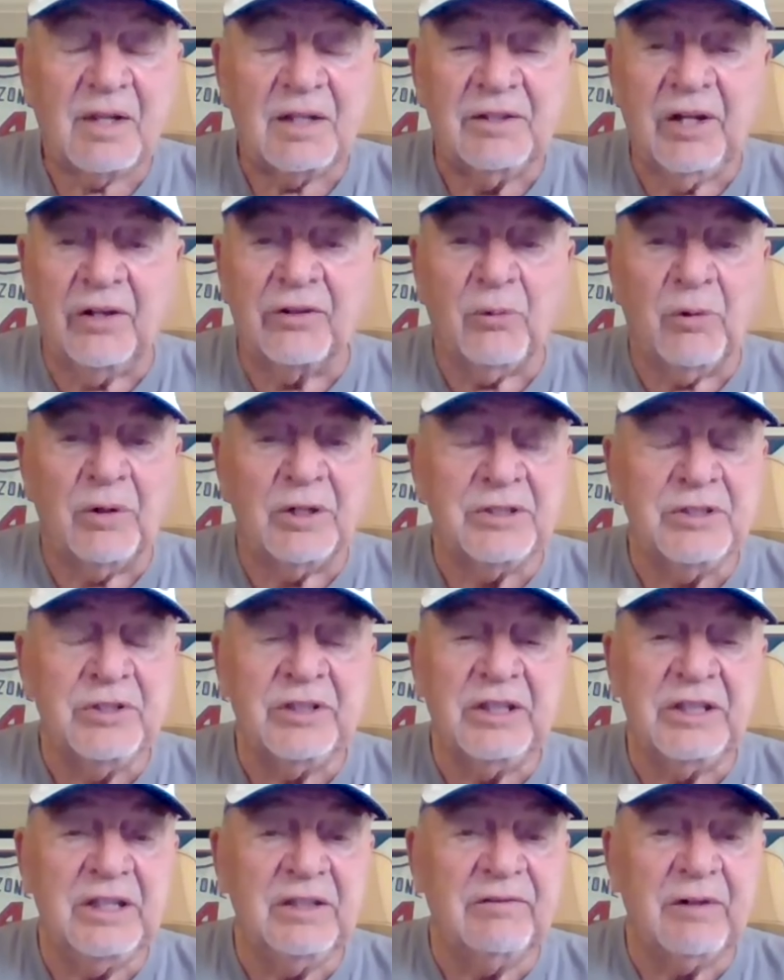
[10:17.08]
in other words, you
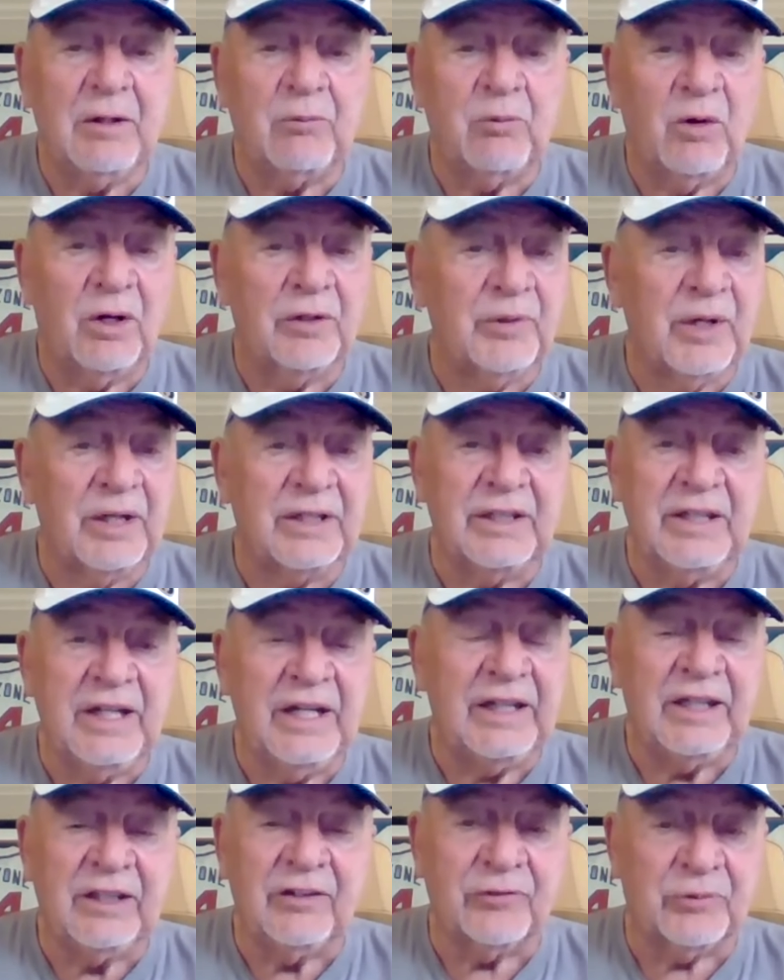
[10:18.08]
can give up one run an
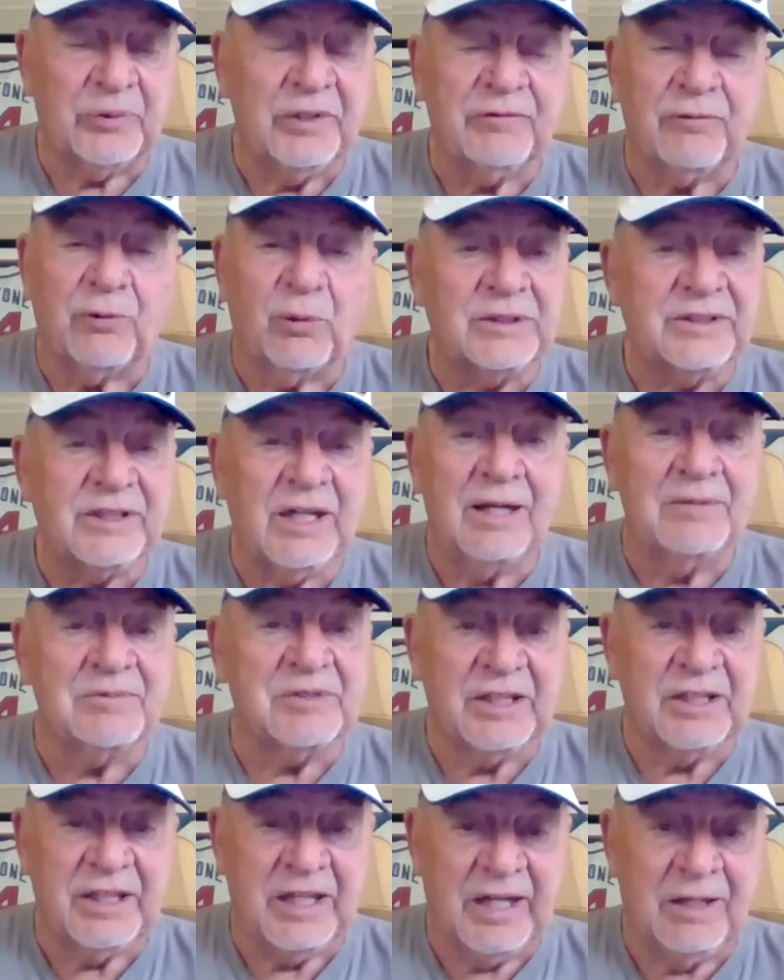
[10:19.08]
inning three or four
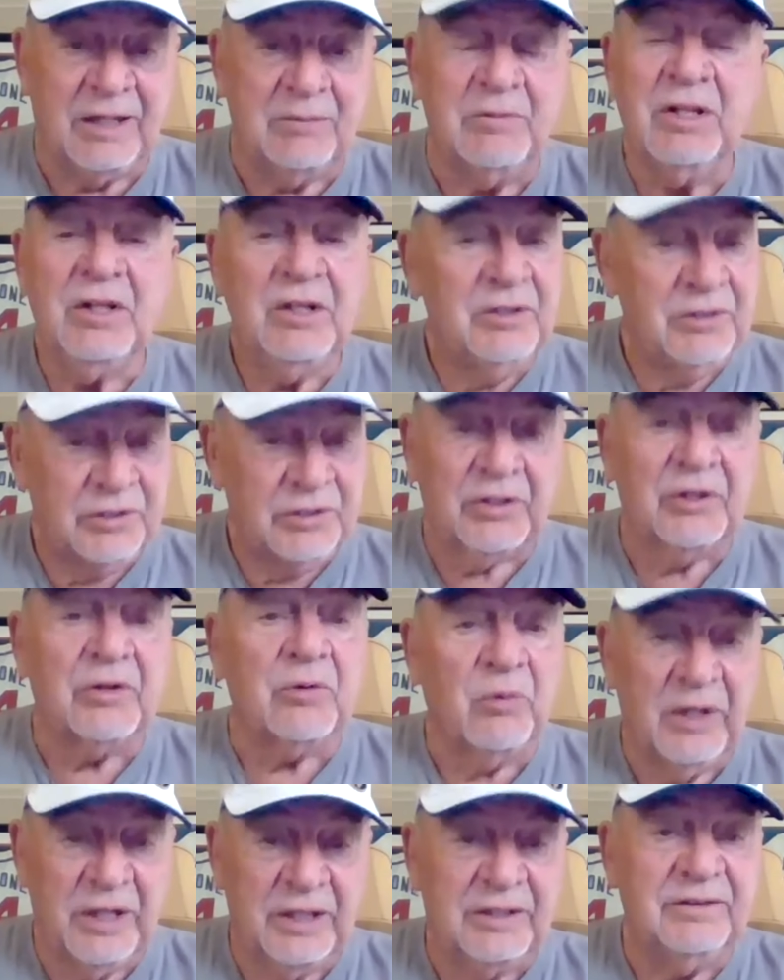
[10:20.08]
times in a game, you're going
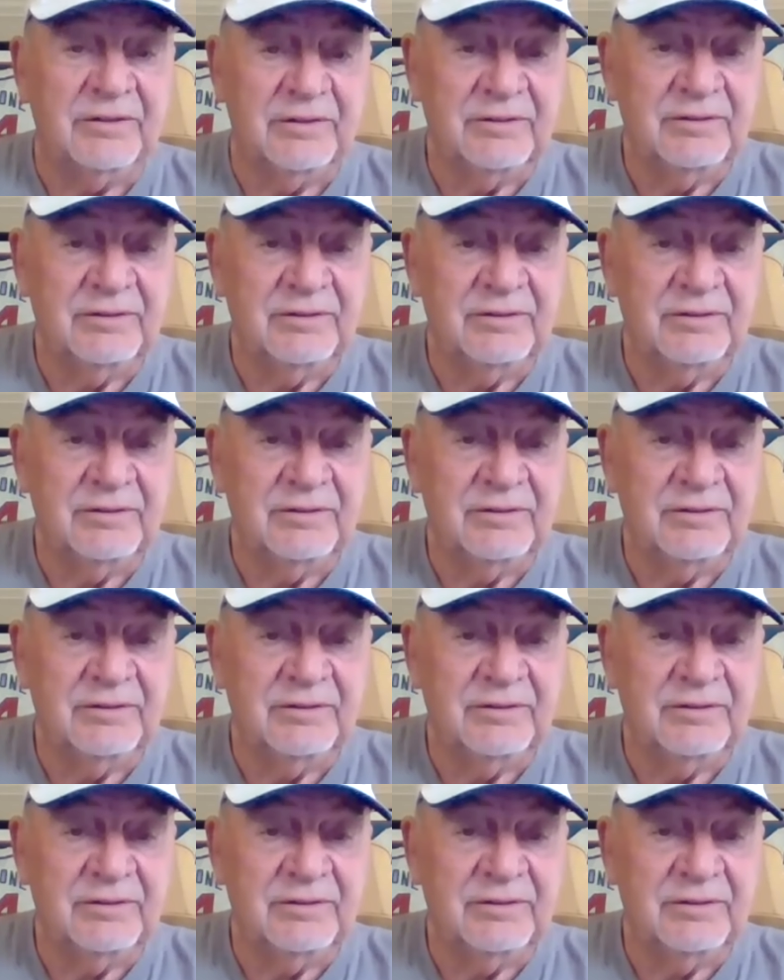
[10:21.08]
to win.